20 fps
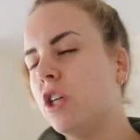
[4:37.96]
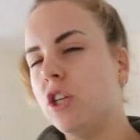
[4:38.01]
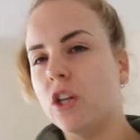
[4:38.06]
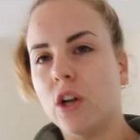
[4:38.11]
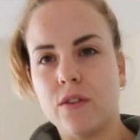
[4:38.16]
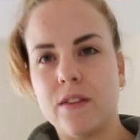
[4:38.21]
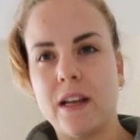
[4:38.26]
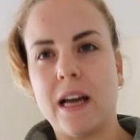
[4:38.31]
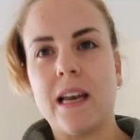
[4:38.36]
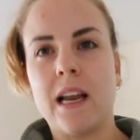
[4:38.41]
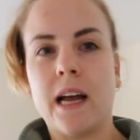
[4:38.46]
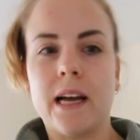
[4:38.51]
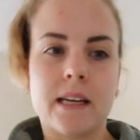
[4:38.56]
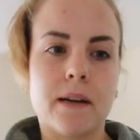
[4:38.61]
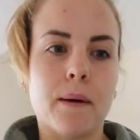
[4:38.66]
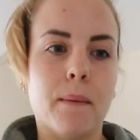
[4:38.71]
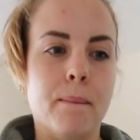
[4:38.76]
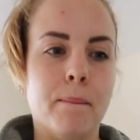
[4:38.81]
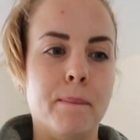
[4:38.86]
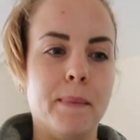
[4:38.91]
you know that
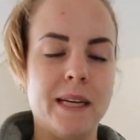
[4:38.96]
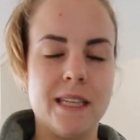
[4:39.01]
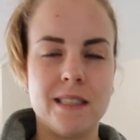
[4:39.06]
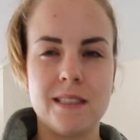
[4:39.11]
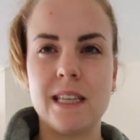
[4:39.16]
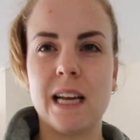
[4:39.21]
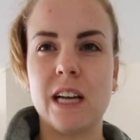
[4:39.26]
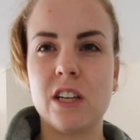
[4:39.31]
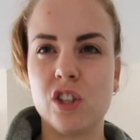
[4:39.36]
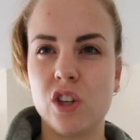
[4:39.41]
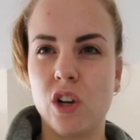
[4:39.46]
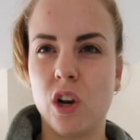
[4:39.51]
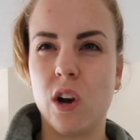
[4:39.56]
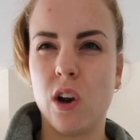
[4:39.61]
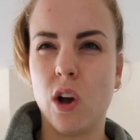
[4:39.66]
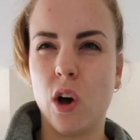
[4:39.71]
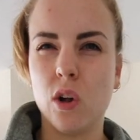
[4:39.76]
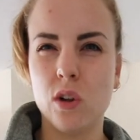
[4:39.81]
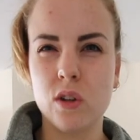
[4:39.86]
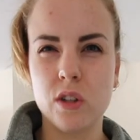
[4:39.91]
like mid-session
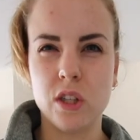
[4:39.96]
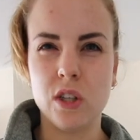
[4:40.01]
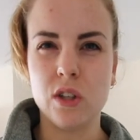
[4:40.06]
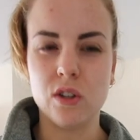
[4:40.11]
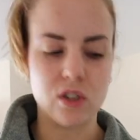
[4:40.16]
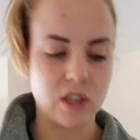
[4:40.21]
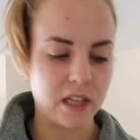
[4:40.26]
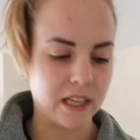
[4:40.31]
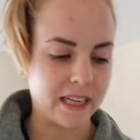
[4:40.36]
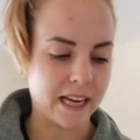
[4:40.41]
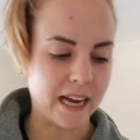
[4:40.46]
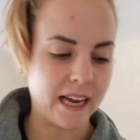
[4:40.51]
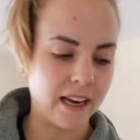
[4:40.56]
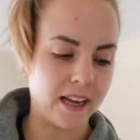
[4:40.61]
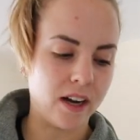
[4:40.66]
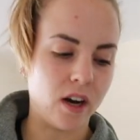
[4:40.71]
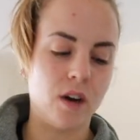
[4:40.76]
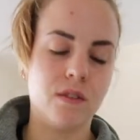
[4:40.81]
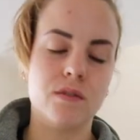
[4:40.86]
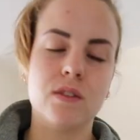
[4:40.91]
lull you usually get
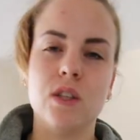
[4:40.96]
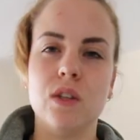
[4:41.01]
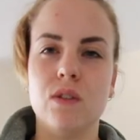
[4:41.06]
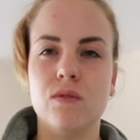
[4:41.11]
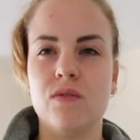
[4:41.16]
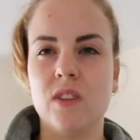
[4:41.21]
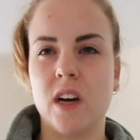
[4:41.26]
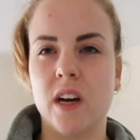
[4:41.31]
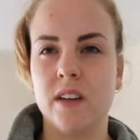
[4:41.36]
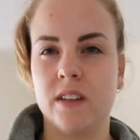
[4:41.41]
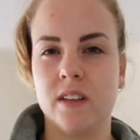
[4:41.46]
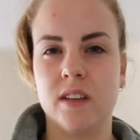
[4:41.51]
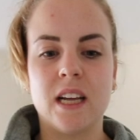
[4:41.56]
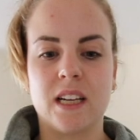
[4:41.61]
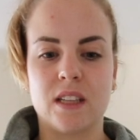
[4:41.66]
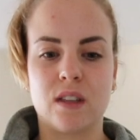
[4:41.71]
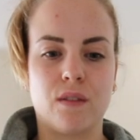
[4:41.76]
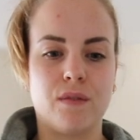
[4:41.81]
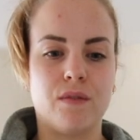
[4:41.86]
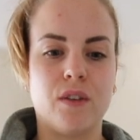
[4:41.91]
like after you've done
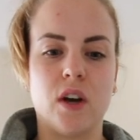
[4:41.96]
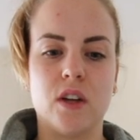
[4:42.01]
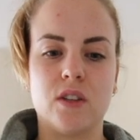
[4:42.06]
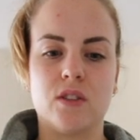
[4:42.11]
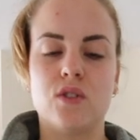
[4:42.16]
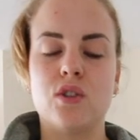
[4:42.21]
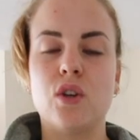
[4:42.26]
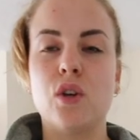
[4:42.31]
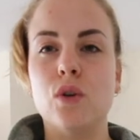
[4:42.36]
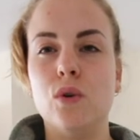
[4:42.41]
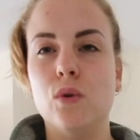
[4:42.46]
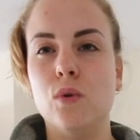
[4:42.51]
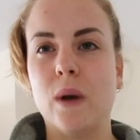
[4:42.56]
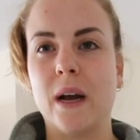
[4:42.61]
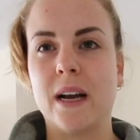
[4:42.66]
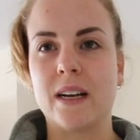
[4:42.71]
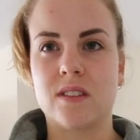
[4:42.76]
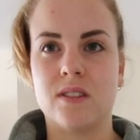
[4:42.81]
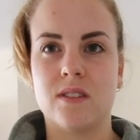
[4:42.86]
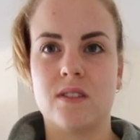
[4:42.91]
like the first two
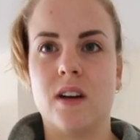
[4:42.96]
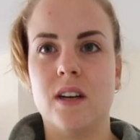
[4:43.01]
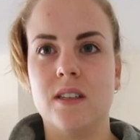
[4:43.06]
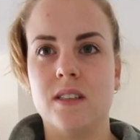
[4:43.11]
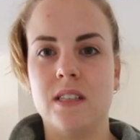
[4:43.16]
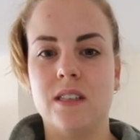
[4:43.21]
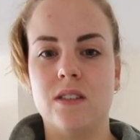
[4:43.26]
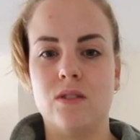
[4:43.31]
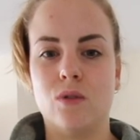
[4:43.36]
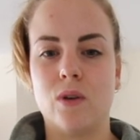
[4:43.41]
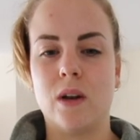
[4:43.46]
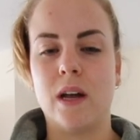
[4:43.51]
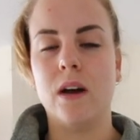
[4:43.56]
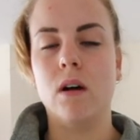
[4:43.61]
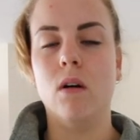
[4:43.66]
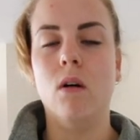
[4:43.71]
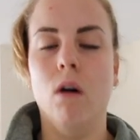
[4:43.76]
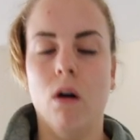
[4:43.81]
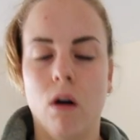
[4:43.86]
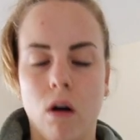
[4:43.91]
exercises, you're like,
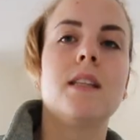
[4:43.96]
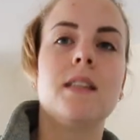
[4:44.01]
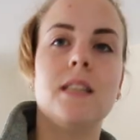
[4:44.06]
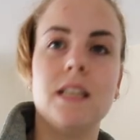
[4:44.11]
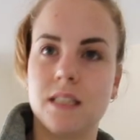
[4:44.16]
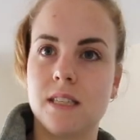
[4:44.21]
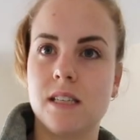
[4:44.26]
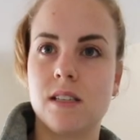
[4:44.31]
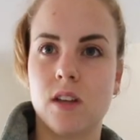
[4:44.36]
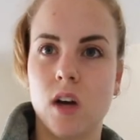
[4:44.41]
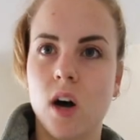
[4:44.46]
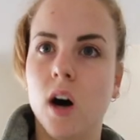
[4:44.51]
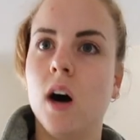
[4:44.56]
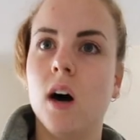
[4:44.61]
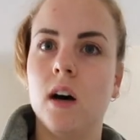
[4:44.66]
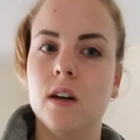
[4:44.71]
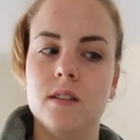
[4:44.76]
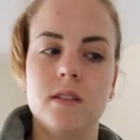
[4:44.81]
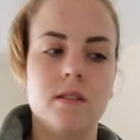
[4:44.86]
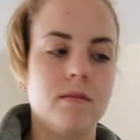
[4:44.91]
oh, this is
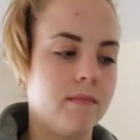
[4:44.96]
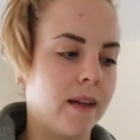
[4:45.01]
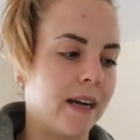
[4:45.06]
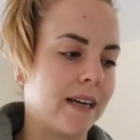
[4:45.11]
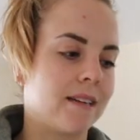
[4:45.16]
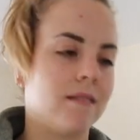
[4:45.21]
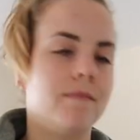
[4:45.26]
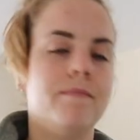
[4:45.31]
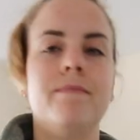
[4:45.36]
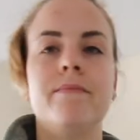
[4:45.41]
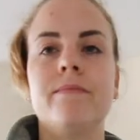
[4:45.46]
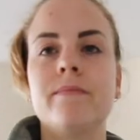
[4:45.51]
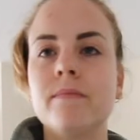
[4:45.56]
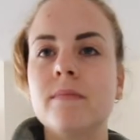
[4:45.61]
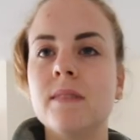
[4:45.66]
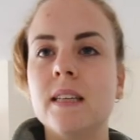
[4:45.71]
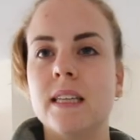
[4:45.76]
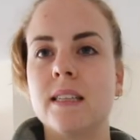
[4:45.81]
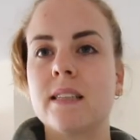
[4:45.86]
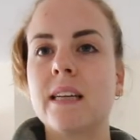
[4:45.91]
hard. Like,
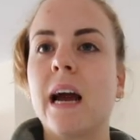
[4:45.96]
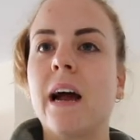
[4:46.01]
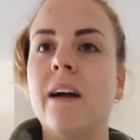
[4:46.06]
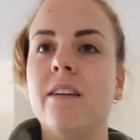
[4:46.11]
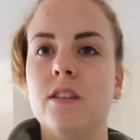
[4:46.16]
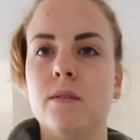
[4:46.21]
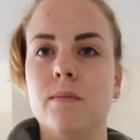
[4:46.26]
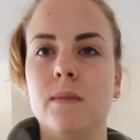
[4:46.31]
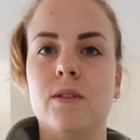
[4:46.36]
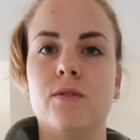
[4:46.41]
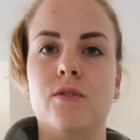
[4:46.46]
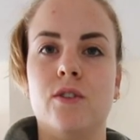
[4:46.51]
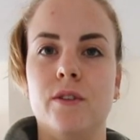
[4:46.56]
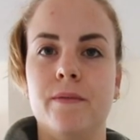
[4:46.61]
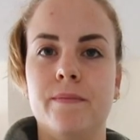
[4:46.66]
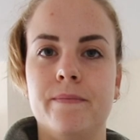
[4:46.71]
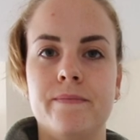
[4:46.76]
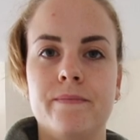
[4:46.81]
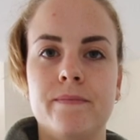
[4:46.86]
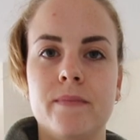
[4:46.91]
this carries me through
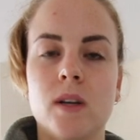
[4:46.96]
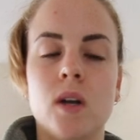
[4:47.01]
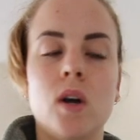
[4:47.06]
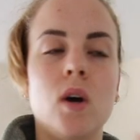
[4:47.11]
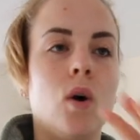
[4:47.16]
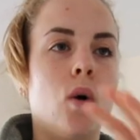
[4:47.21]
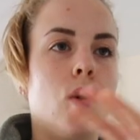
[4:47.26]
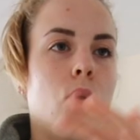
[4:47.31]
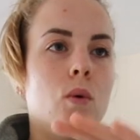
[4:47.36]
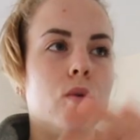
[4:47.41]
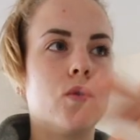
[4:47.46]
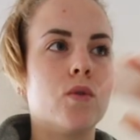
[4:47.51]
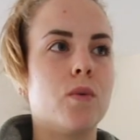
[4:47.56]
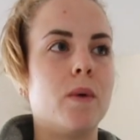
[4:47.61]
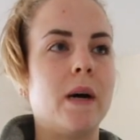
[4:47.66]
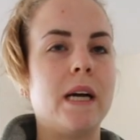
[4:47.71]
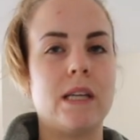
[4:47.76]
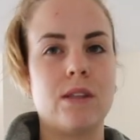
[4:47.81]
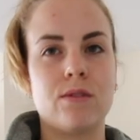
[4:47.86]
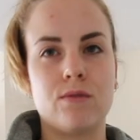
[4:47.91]
all the
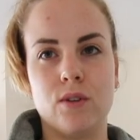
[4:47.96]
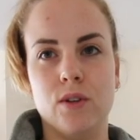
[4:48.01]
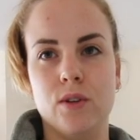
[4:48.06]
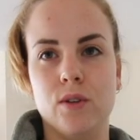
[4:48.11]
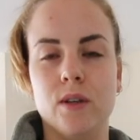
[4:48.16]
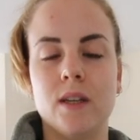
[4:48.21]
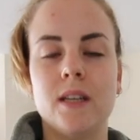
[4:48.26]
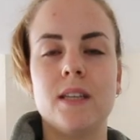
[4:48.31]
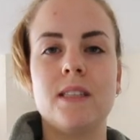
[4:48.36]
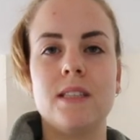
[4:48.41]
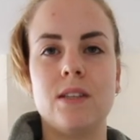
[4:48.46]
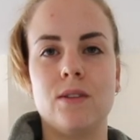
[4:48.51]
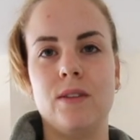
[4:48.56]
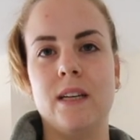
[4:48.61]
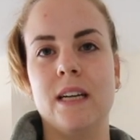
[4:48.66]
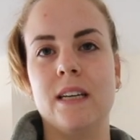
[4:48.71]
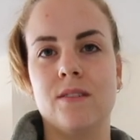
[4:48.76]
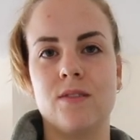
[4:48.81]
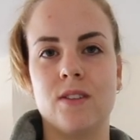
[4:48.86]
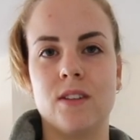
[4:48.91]
way through till
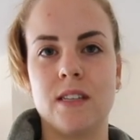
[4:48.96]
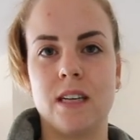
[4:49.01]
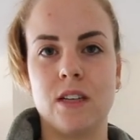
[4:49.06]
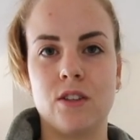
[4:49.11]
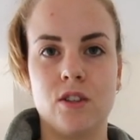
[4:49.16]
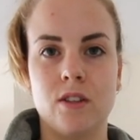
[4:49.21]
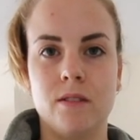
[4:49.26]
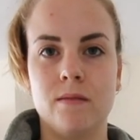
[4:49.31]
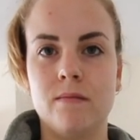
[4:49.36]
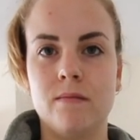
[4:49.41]
the end of the session.